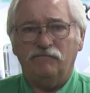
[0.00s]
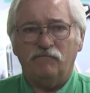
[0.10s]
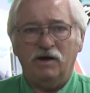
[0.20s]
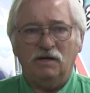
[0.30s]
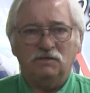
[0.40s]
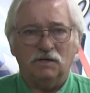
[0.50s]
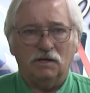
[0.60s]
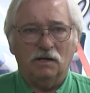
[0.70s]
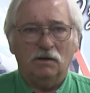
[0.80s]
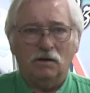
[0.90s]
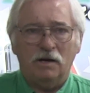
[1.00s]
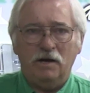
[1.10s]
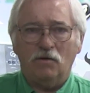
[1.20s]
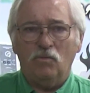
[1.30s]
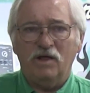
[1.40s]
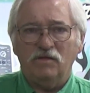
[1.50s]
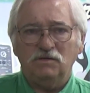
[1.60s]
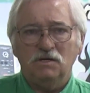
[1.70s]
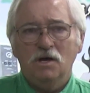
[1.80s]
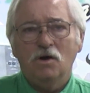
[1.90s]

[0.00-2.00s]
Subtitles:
friends that are here with us.